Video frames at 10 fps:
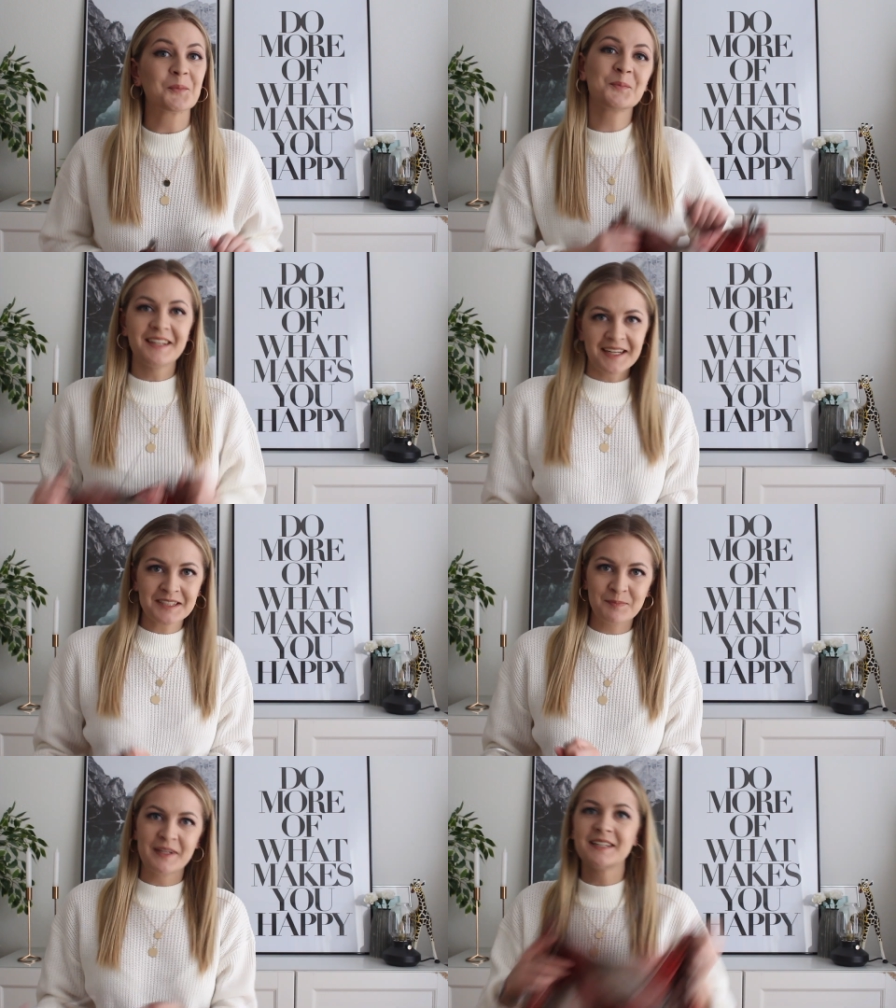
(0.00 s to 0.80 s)
The
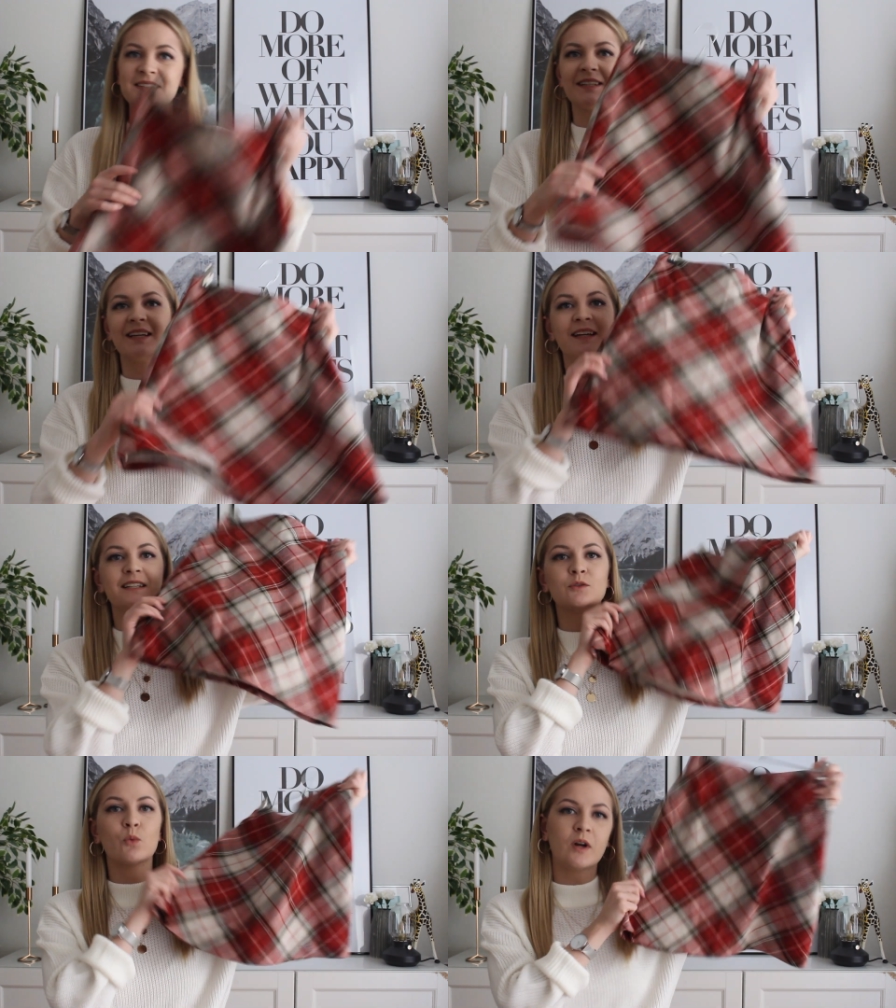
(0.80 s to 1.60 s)
next piece
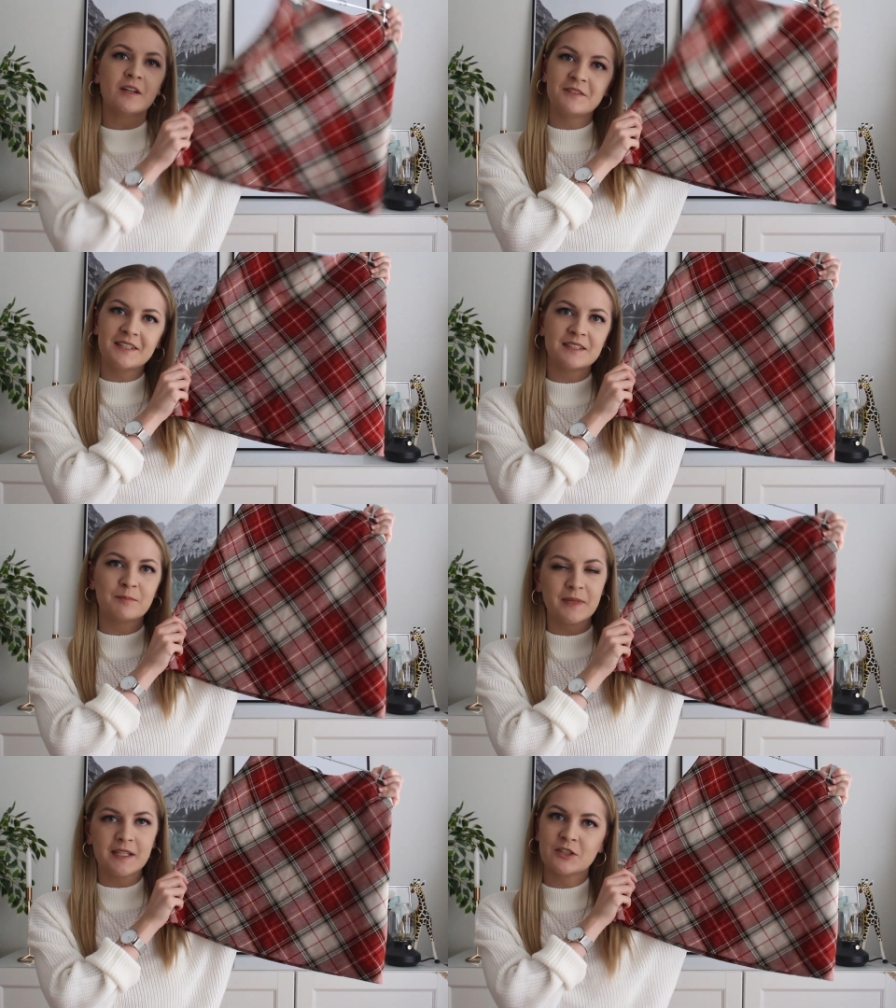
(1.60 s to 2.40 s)
is one of these
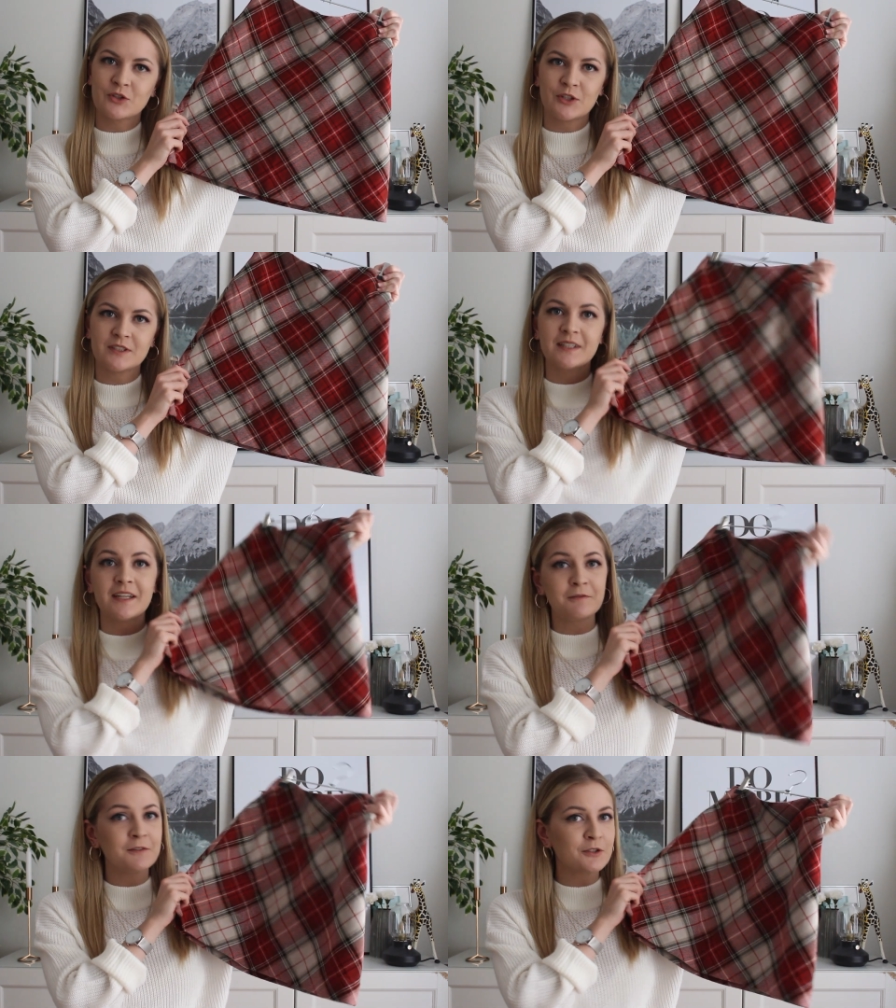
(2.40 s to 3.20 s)
mini skirts and
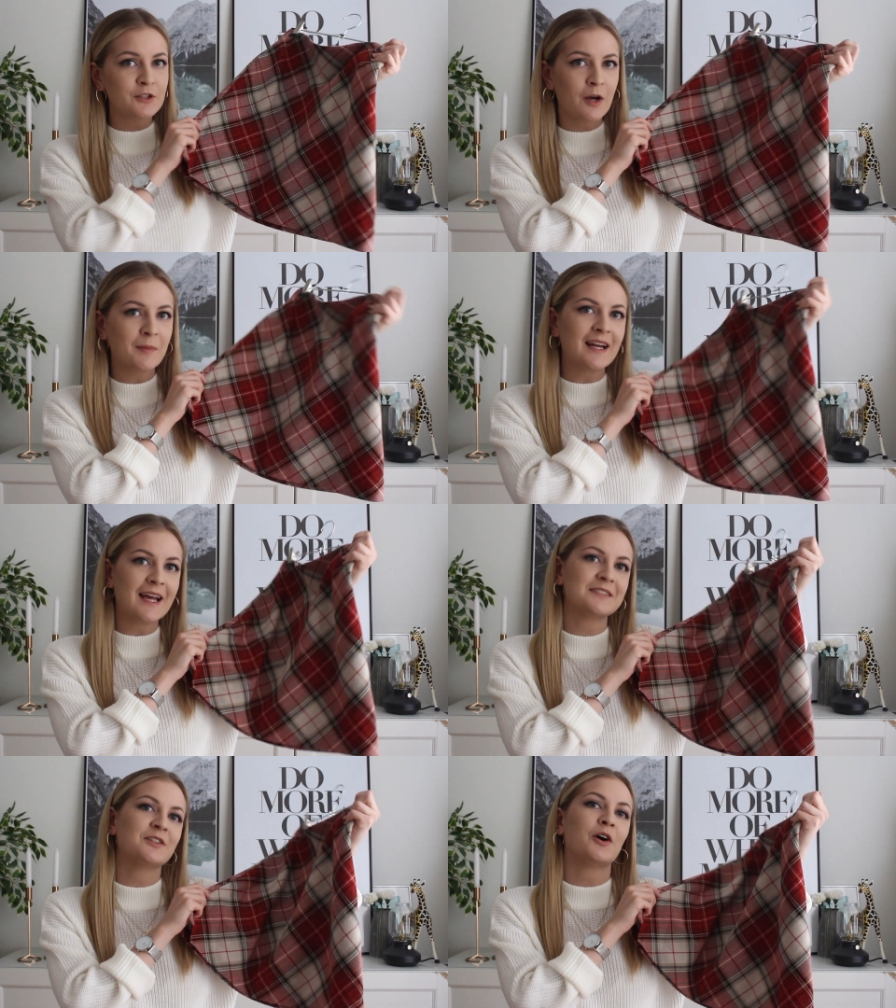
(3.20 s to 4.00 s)
if you saw my
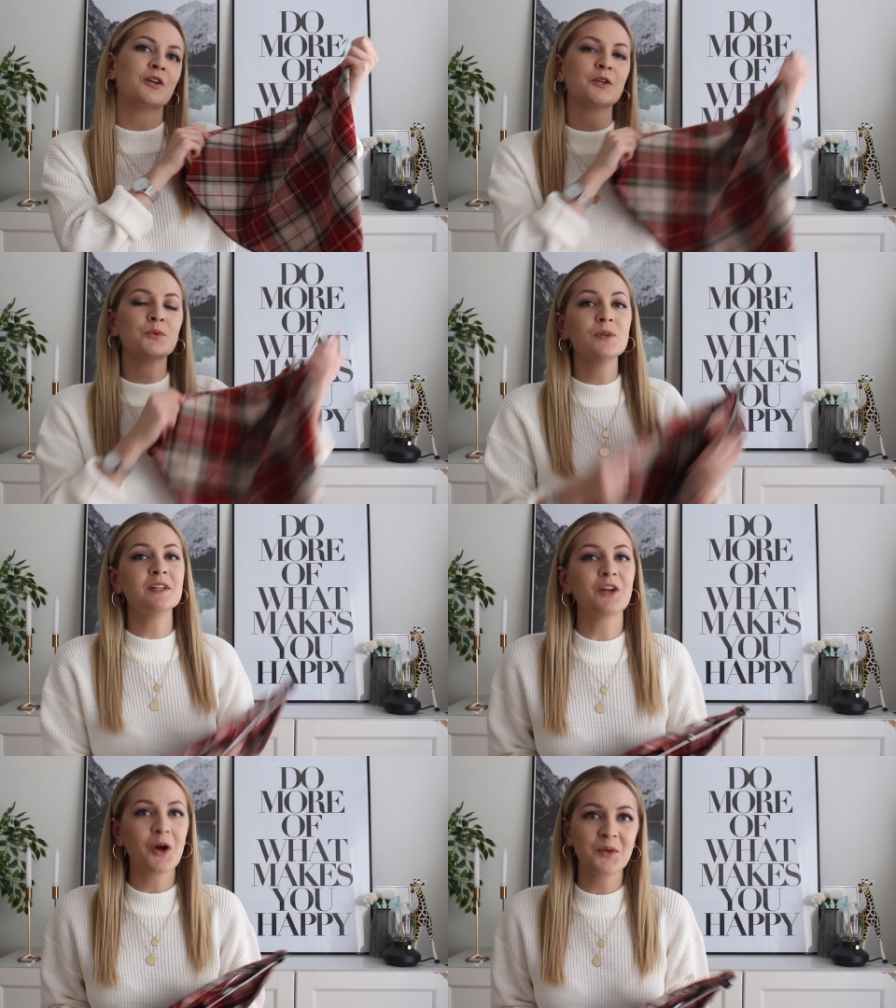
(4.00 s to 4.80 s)
last haul you will
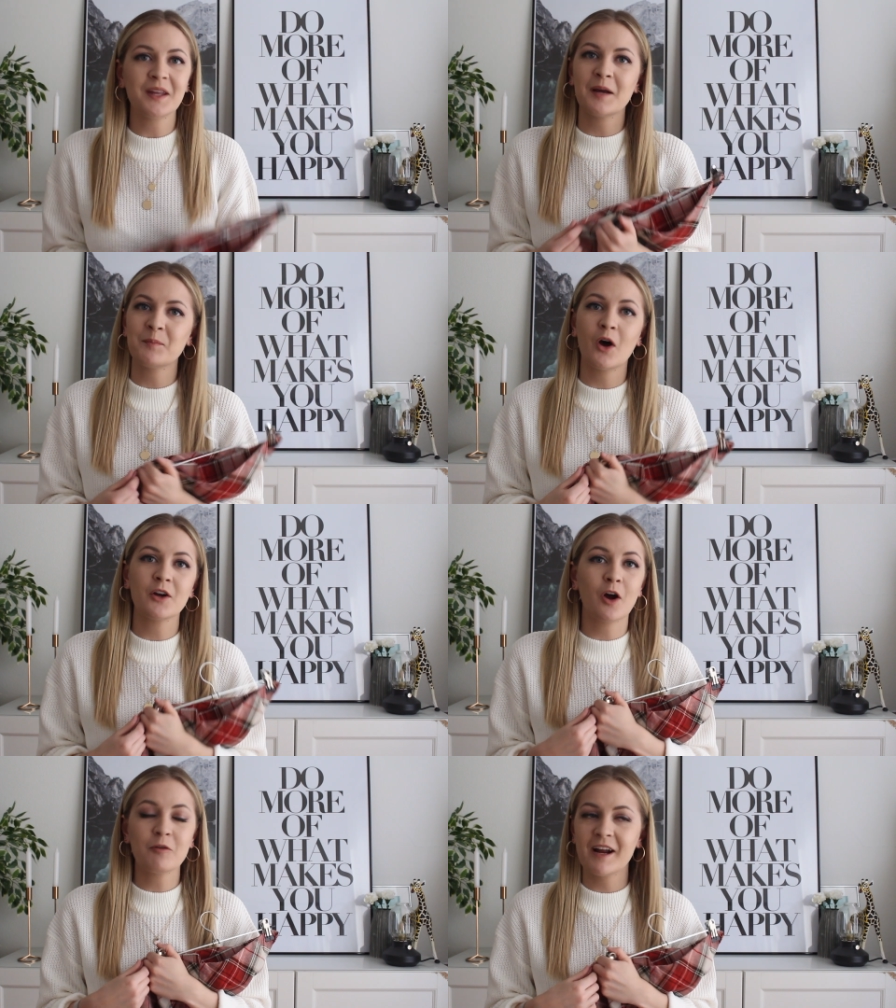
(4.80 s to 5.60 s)
know that I
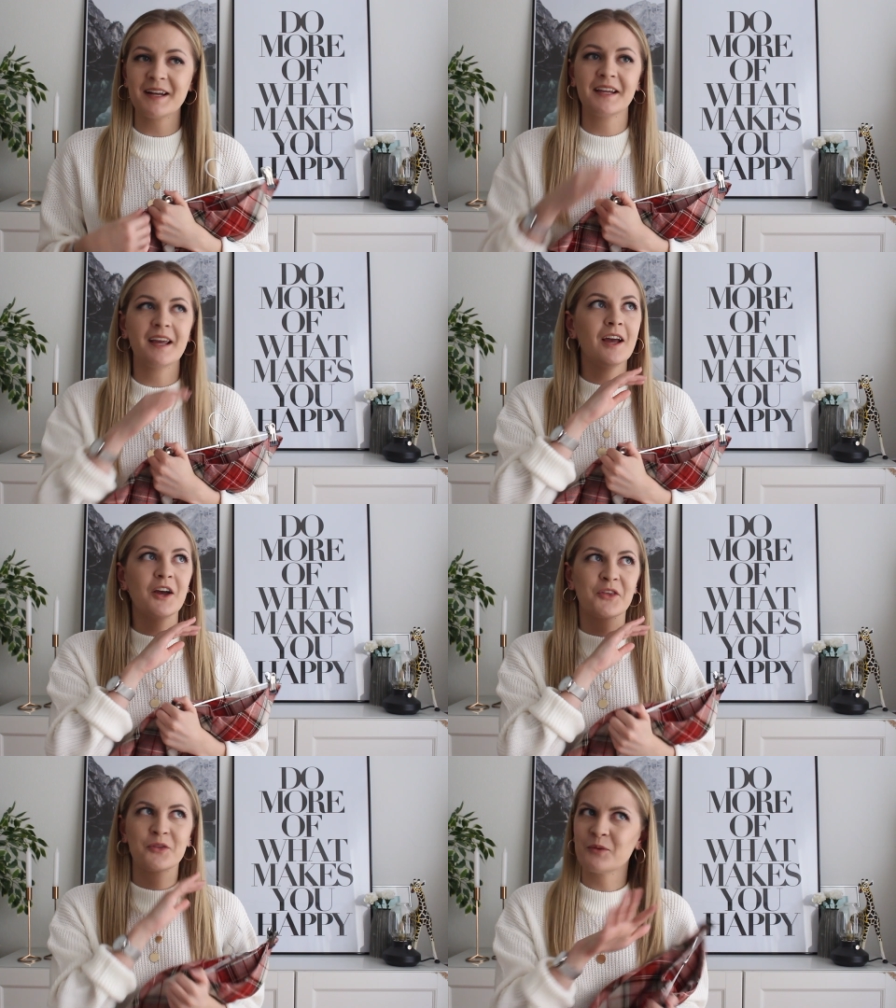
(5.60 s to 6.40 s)
bought already
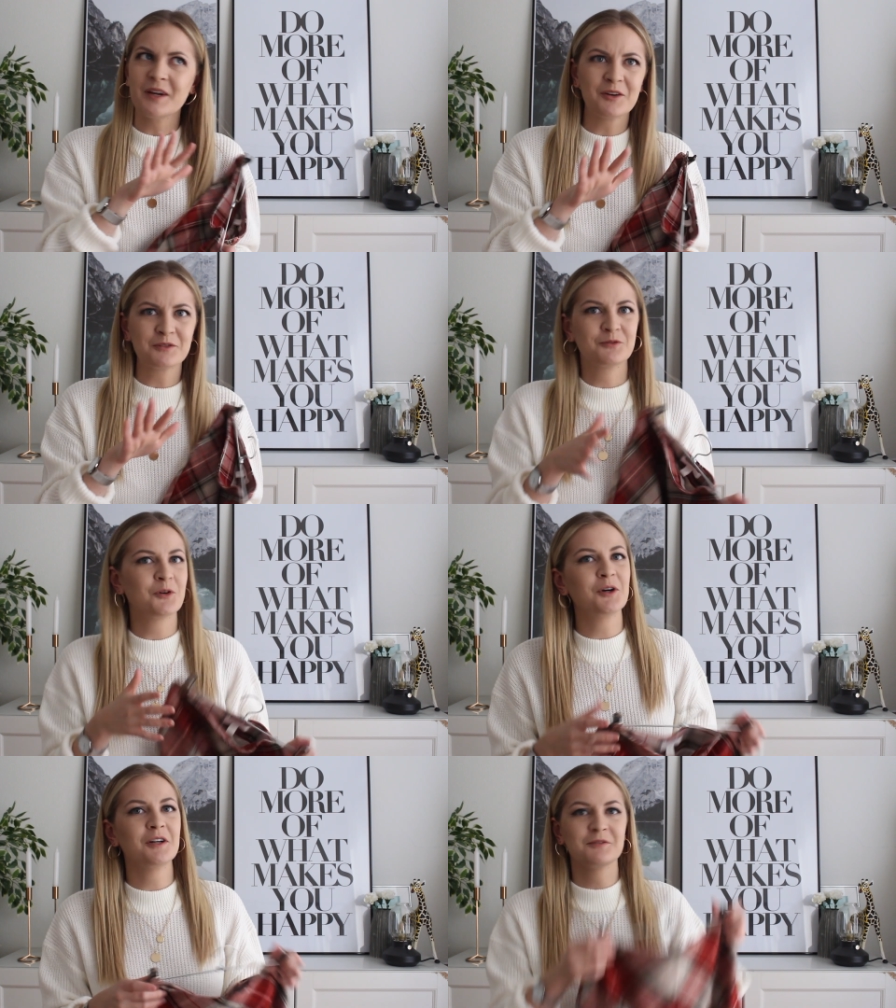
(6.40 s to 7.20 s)
three or
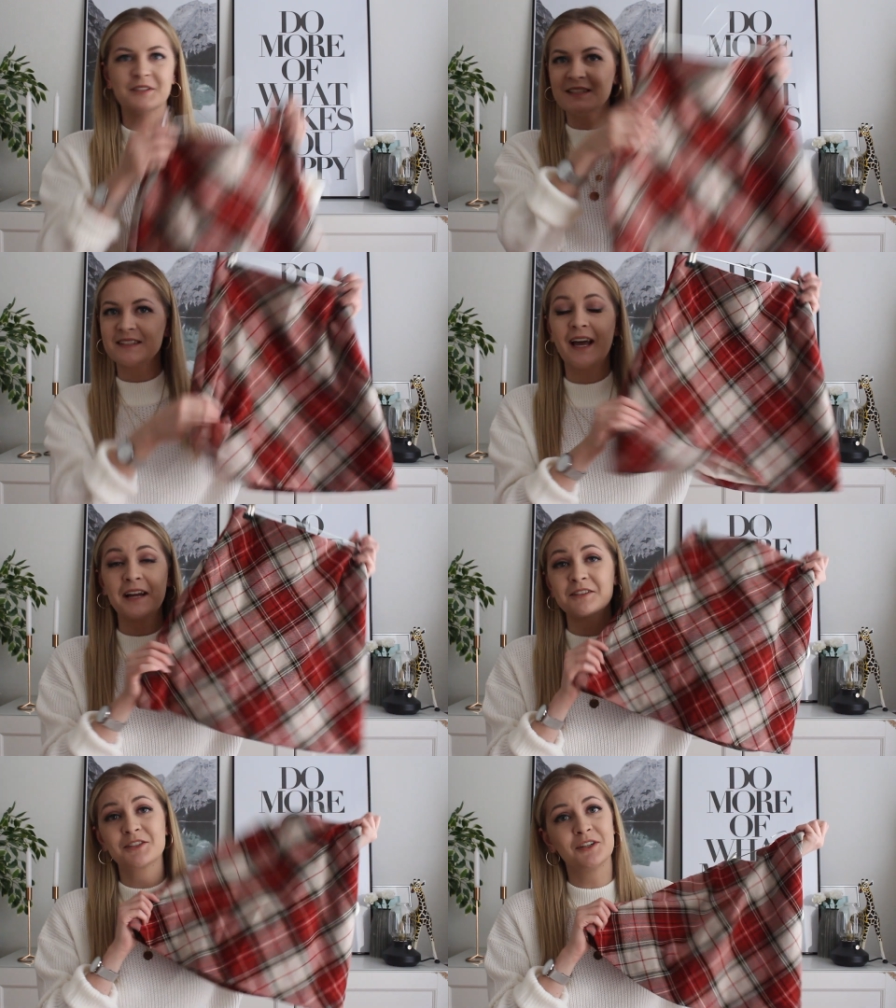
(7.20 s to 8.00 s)
four of these
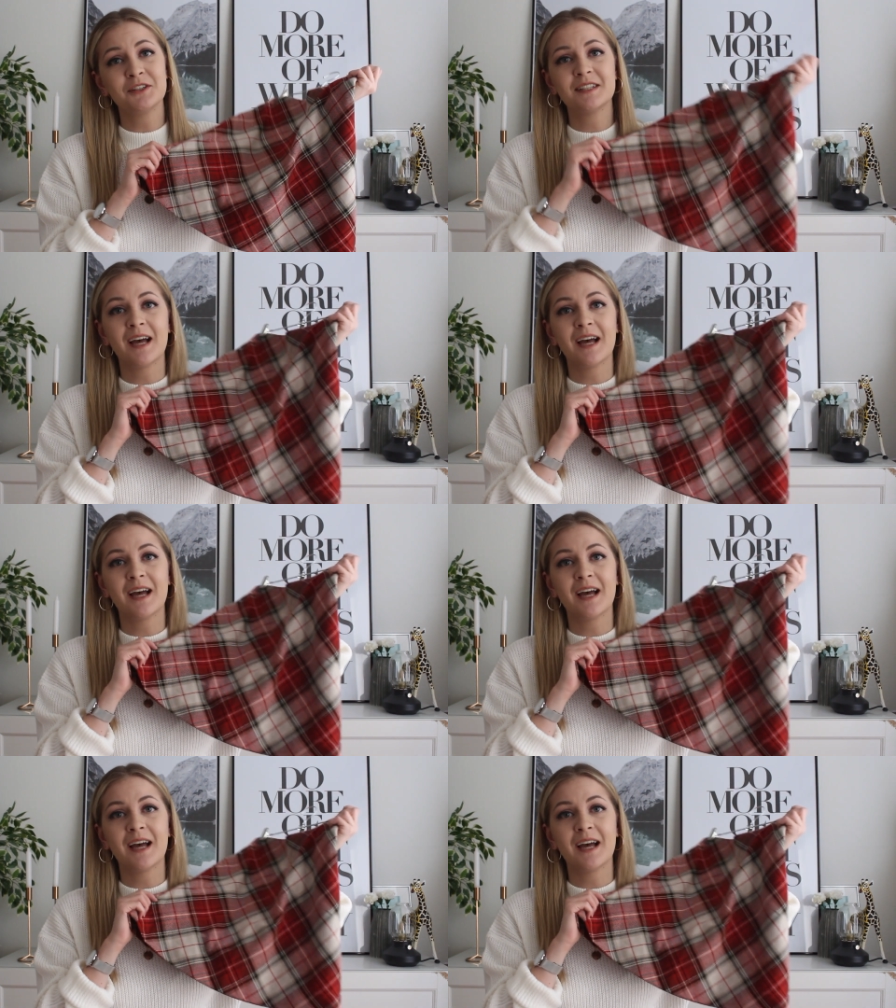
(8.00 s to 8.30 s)
kind of skirts.